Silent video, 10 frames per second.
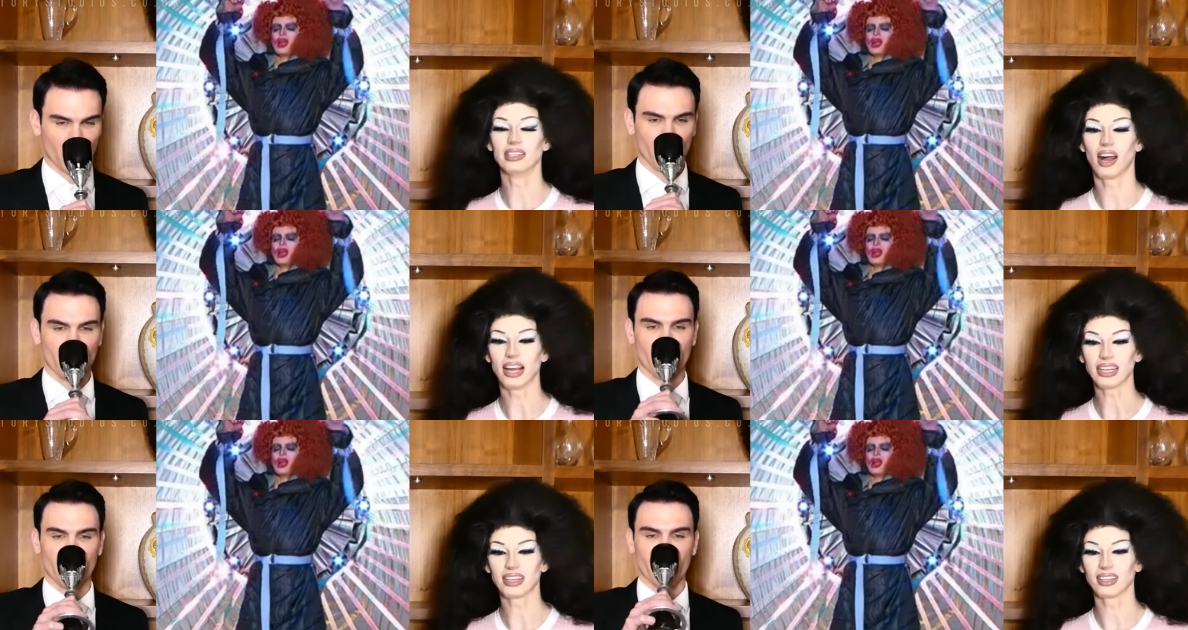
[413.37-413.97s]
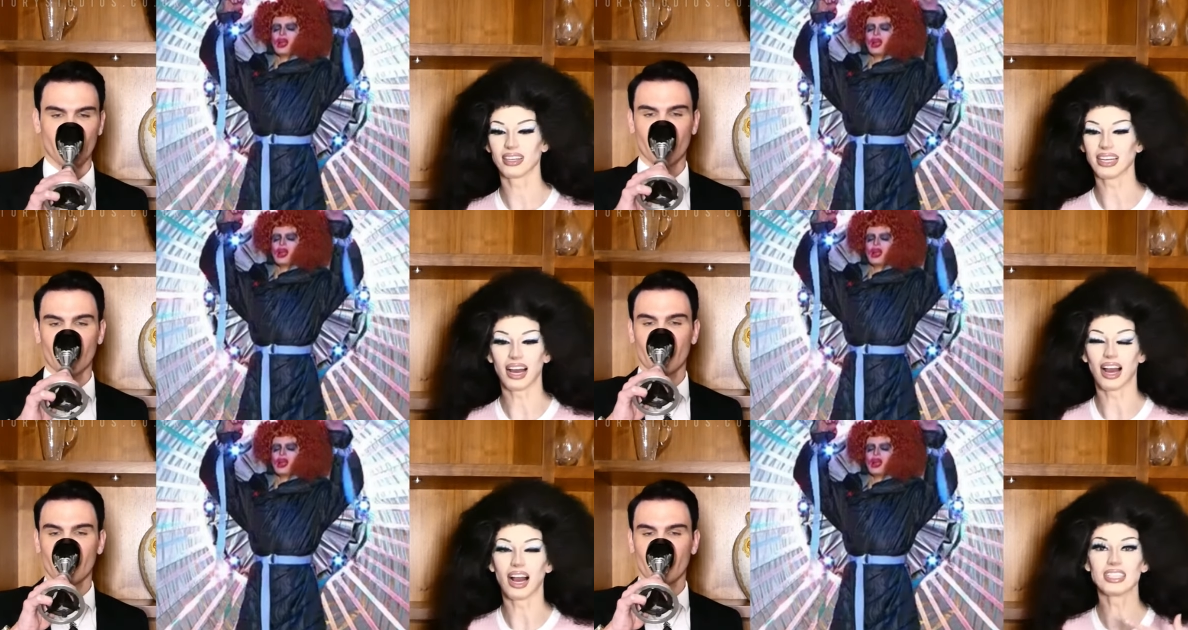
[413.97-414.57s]
Speaker 1: like
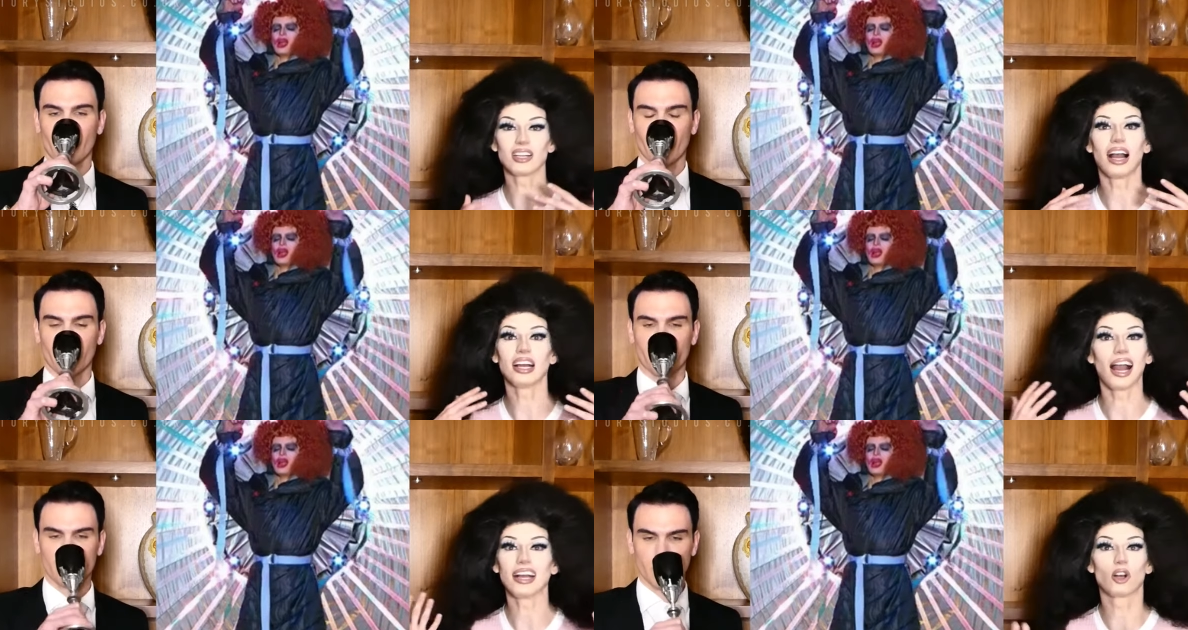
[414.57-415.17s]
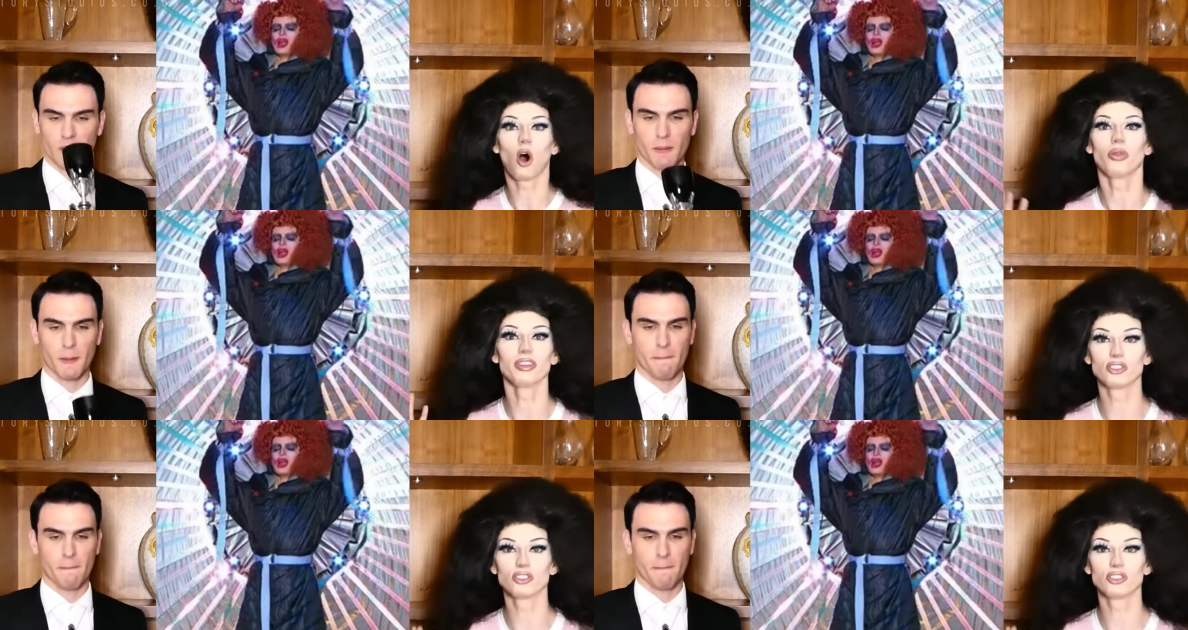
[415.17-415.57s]
it. I, I, I got the